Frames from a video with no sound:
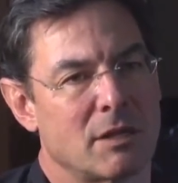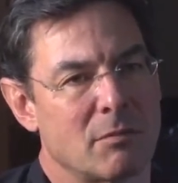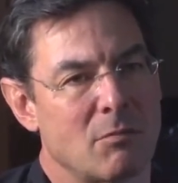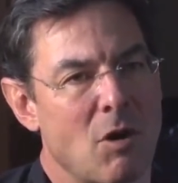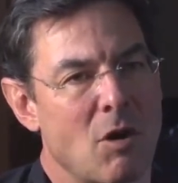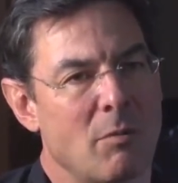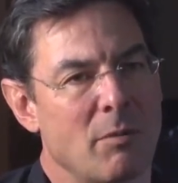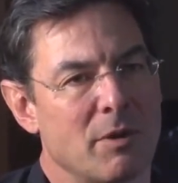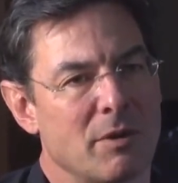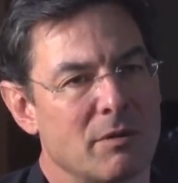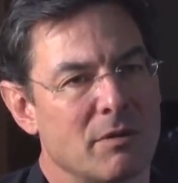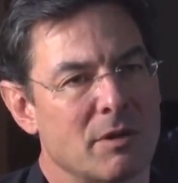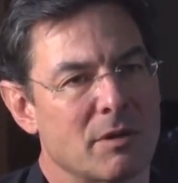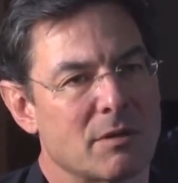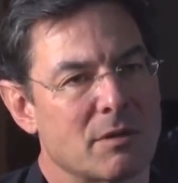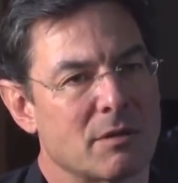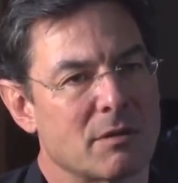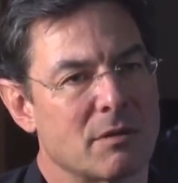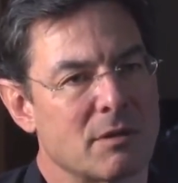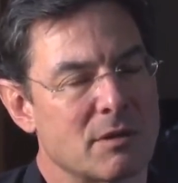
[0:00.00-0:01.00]
the moment,
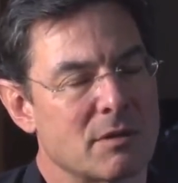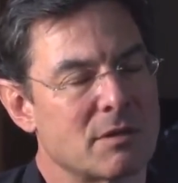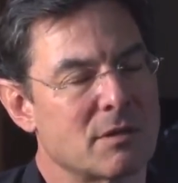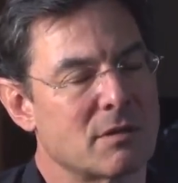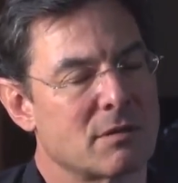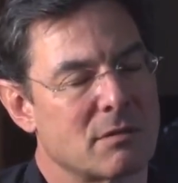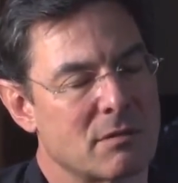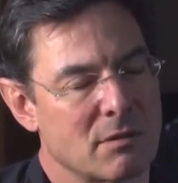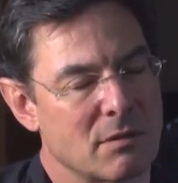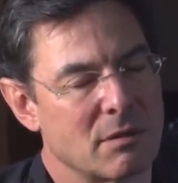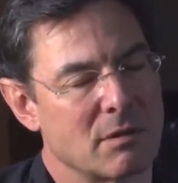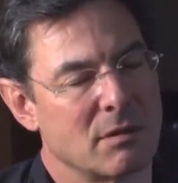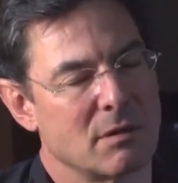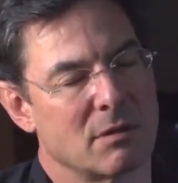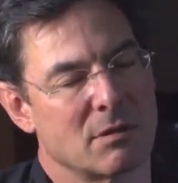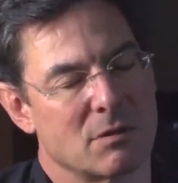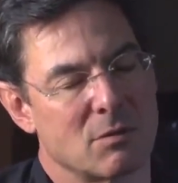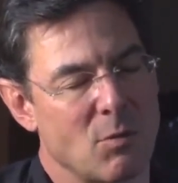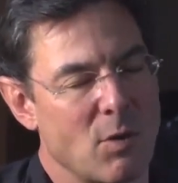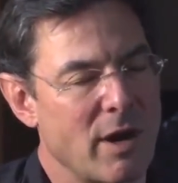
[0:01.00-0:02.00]
this
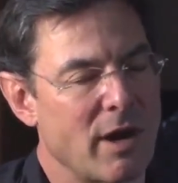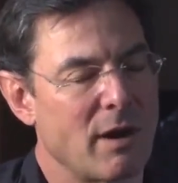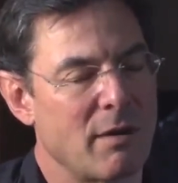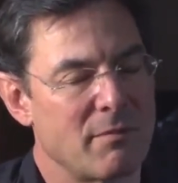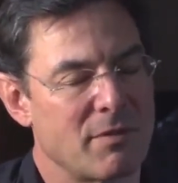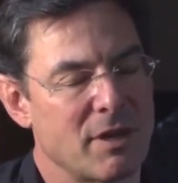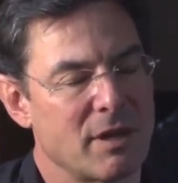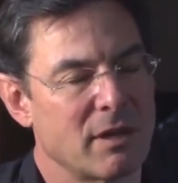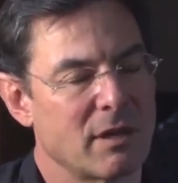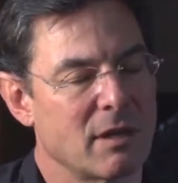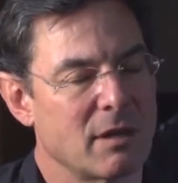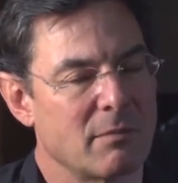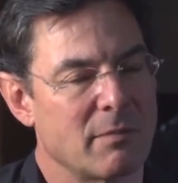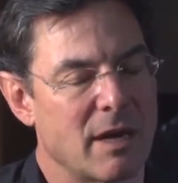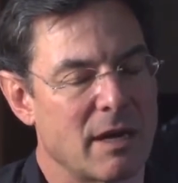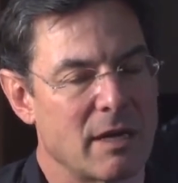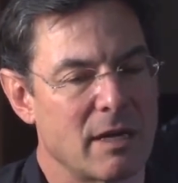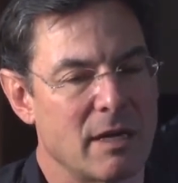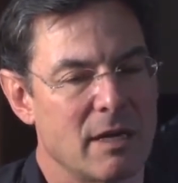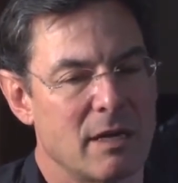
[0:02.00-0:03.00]
is the way I'm thinking
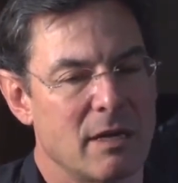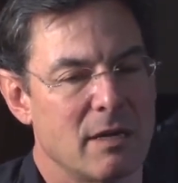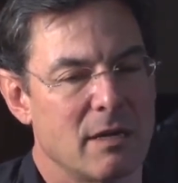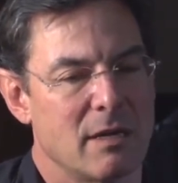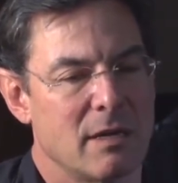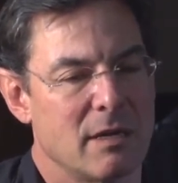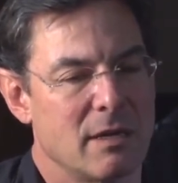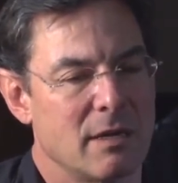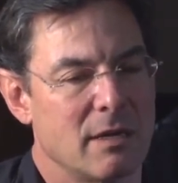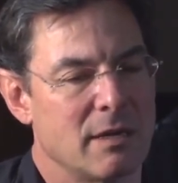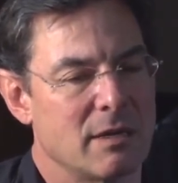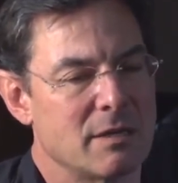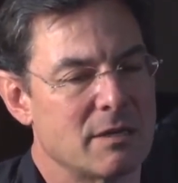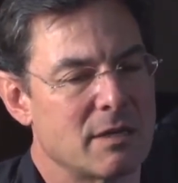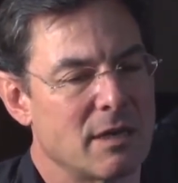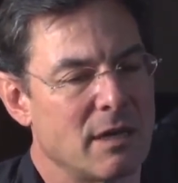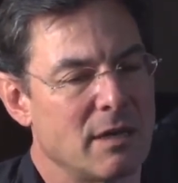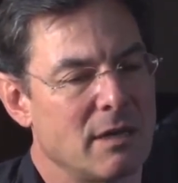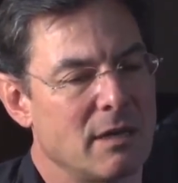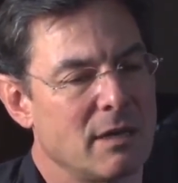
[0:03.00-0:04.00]
about it,
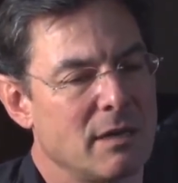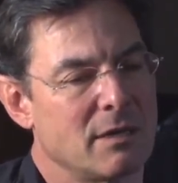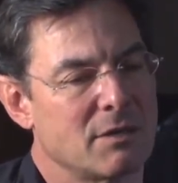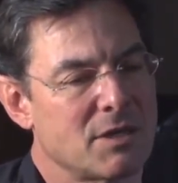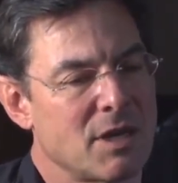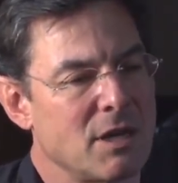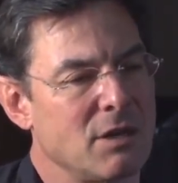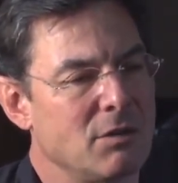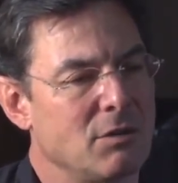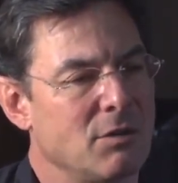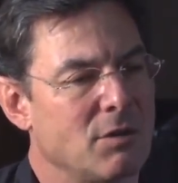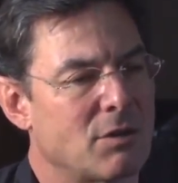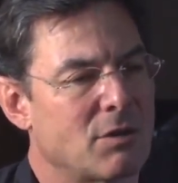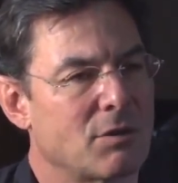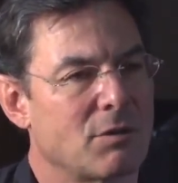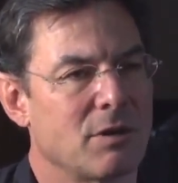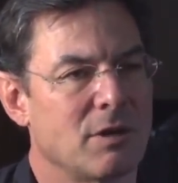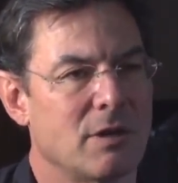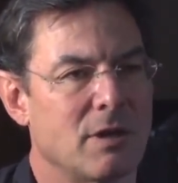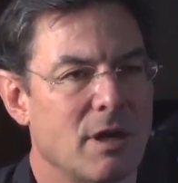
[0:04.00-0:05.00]
is that say you do a
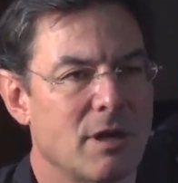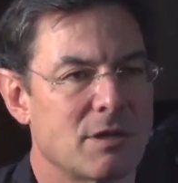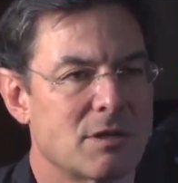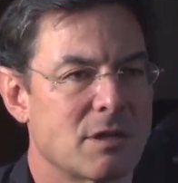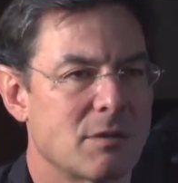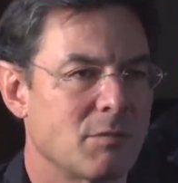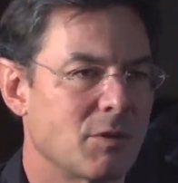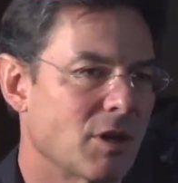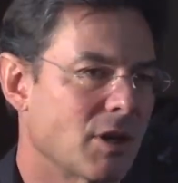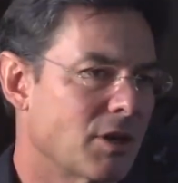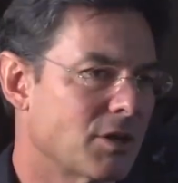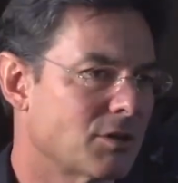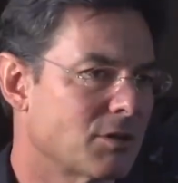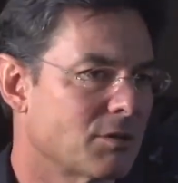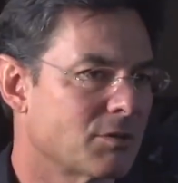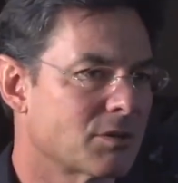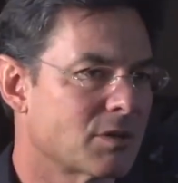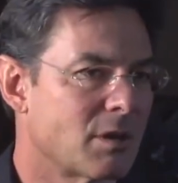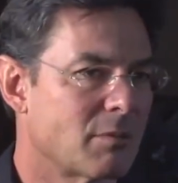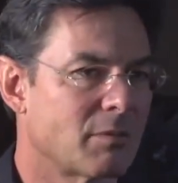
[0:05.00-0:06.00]
30-day
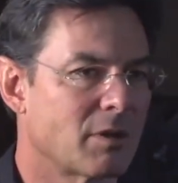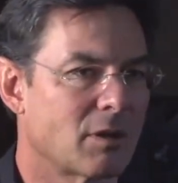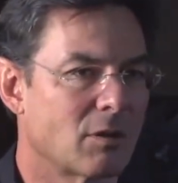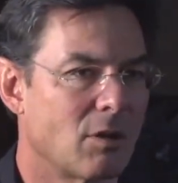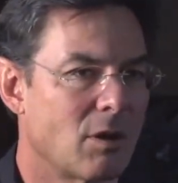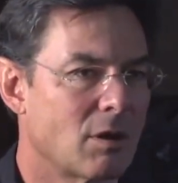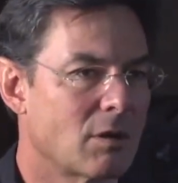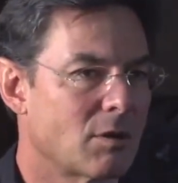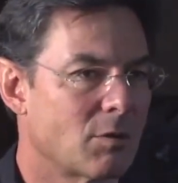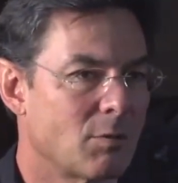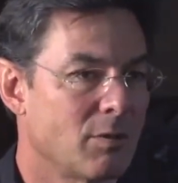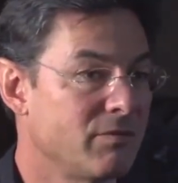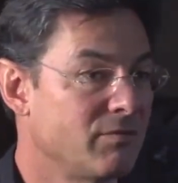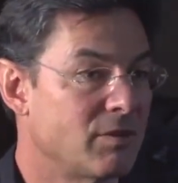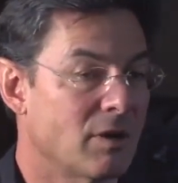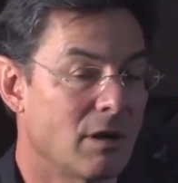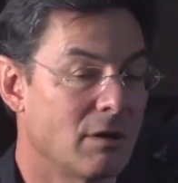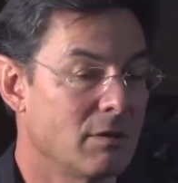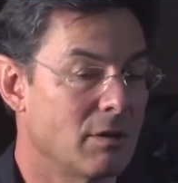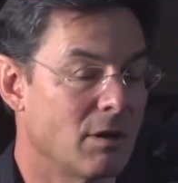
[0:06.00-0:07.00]
simulation or something longer. We've
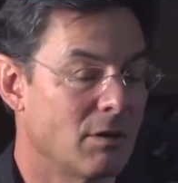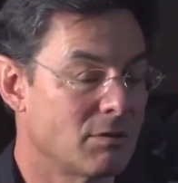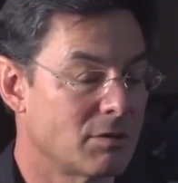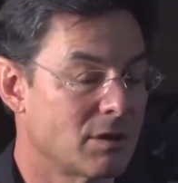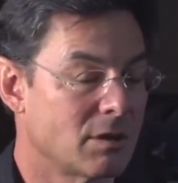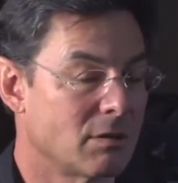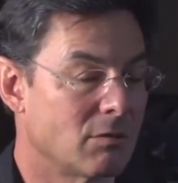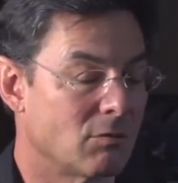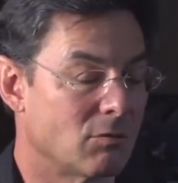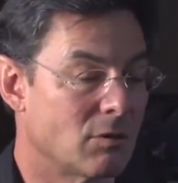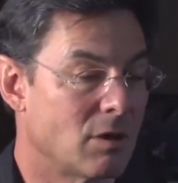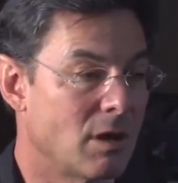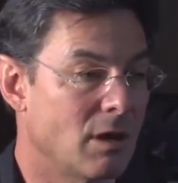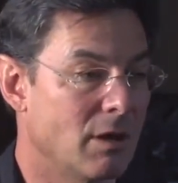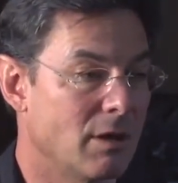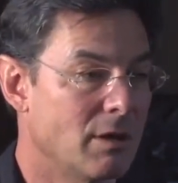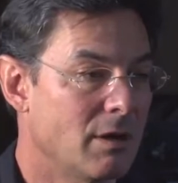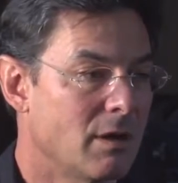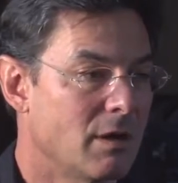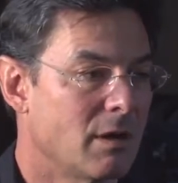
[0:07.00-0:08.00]
done those, it'll
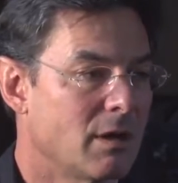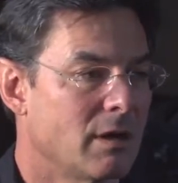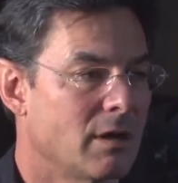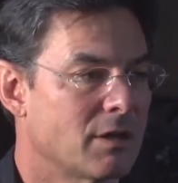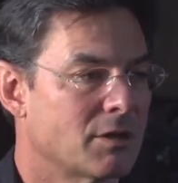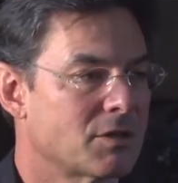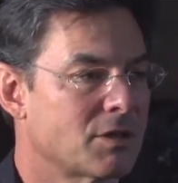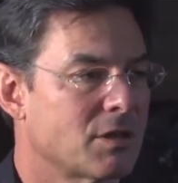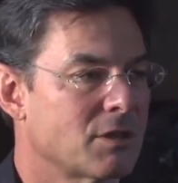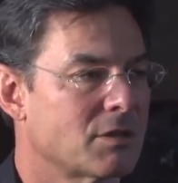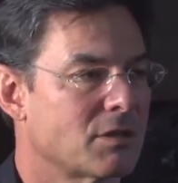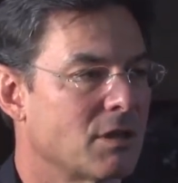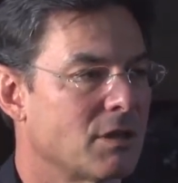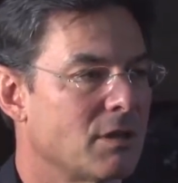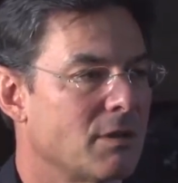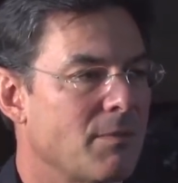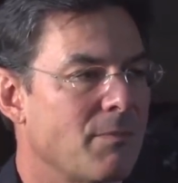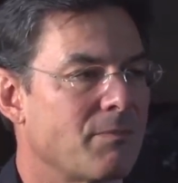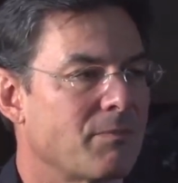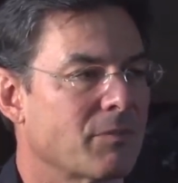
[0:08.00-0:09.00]
run. It's just
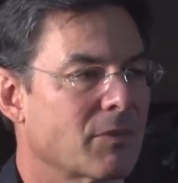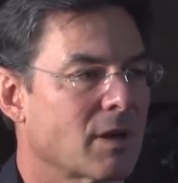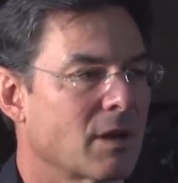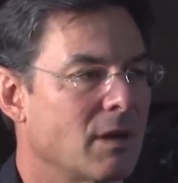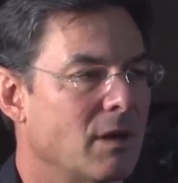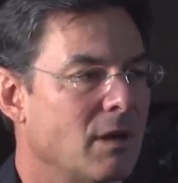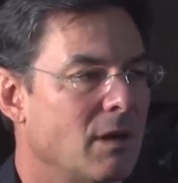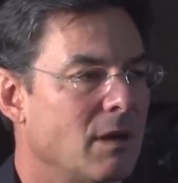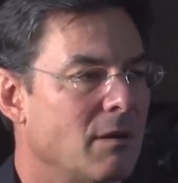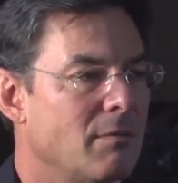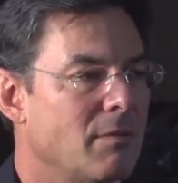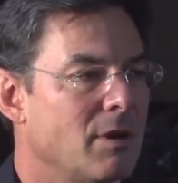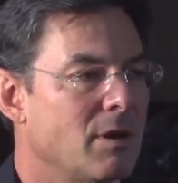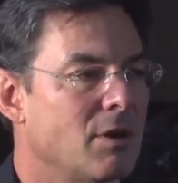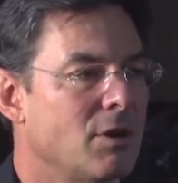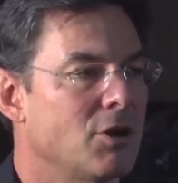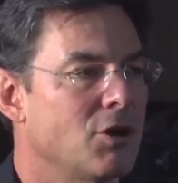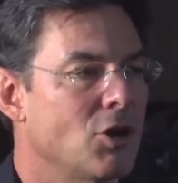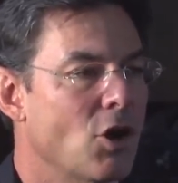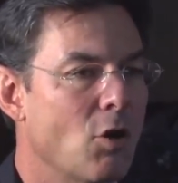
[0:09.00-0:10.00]
that
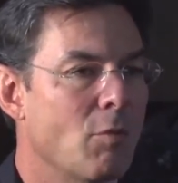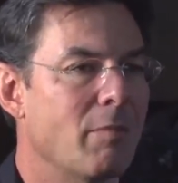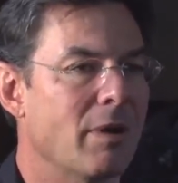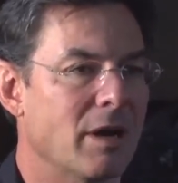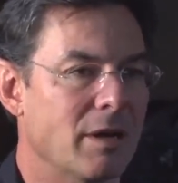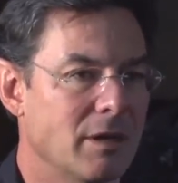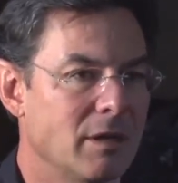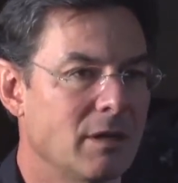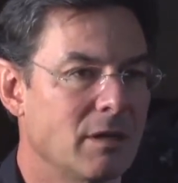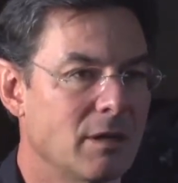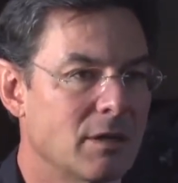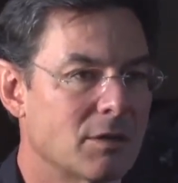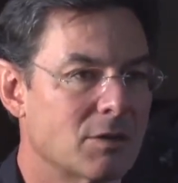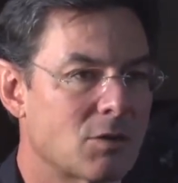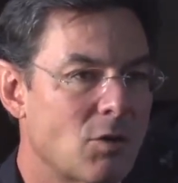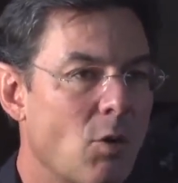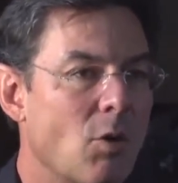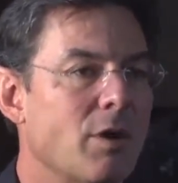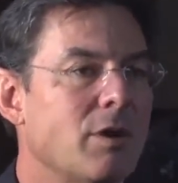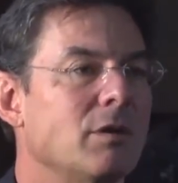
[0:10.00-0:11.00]
nobody is
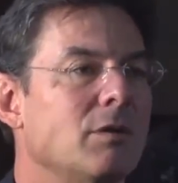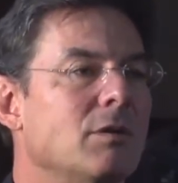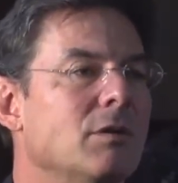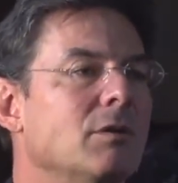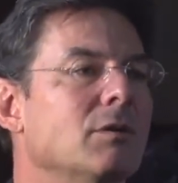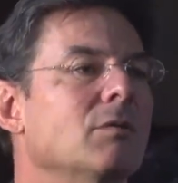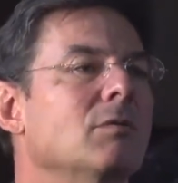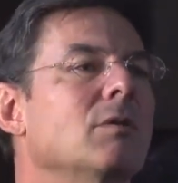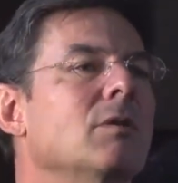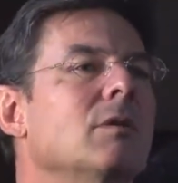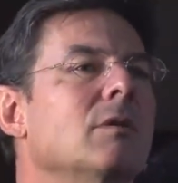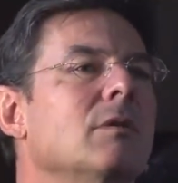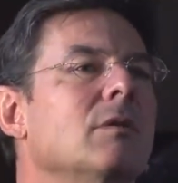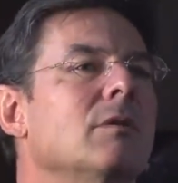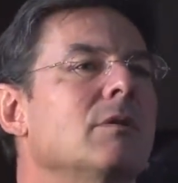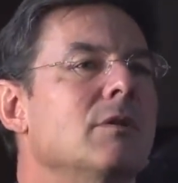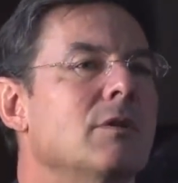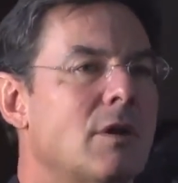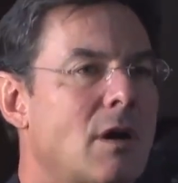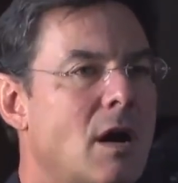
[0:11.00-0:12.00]
going to
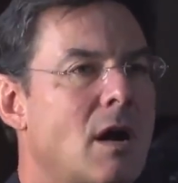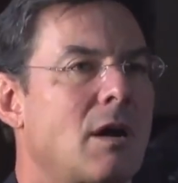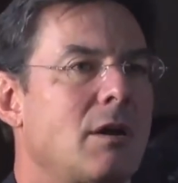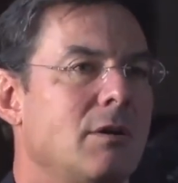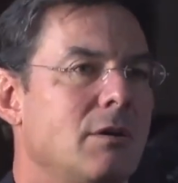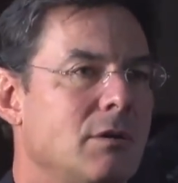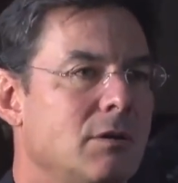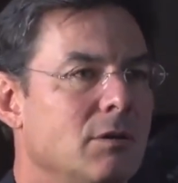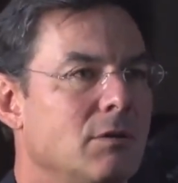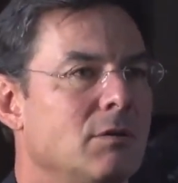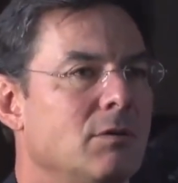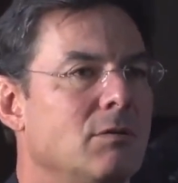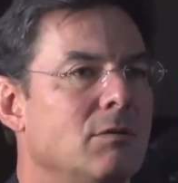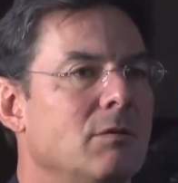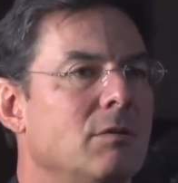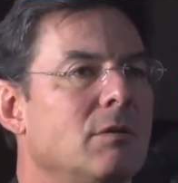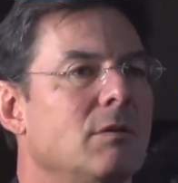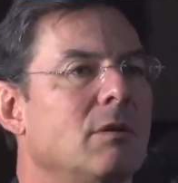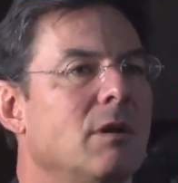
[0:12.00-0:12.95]
not do